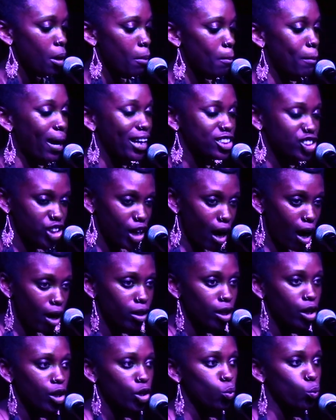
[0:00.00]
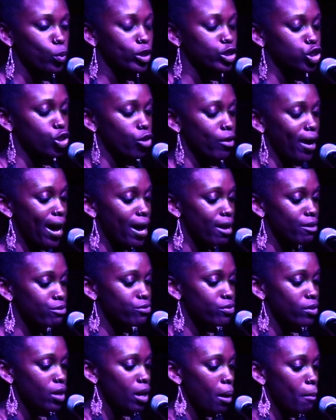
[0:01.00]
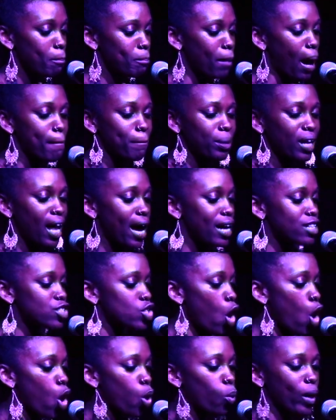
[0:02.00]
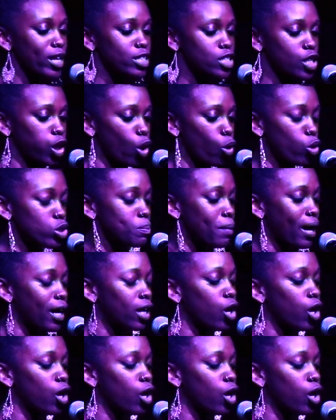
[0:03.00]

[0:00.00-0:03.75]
My childhood witchcraft, my blinds always closed, my